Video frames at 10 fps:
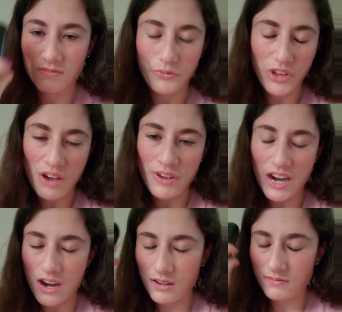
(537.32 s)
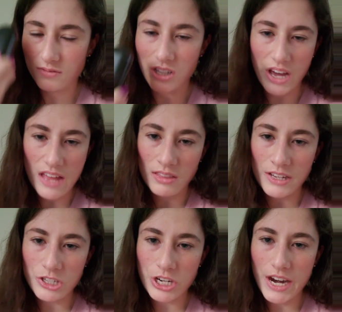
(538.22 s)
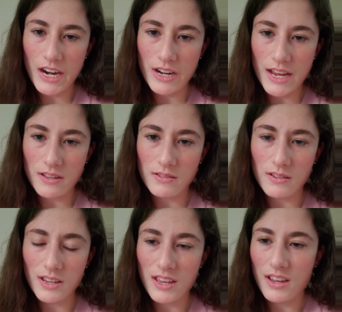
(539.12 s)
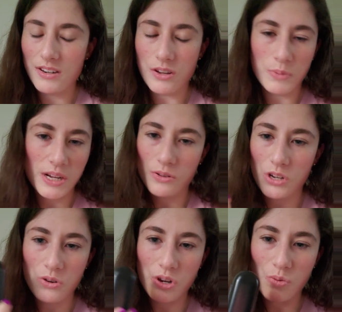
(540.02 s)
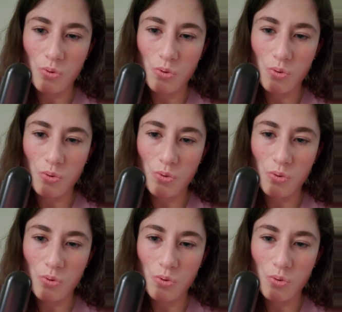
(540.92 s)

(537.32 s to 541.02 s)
If you have hair, go ahead and let your hair down. Nobody will know you're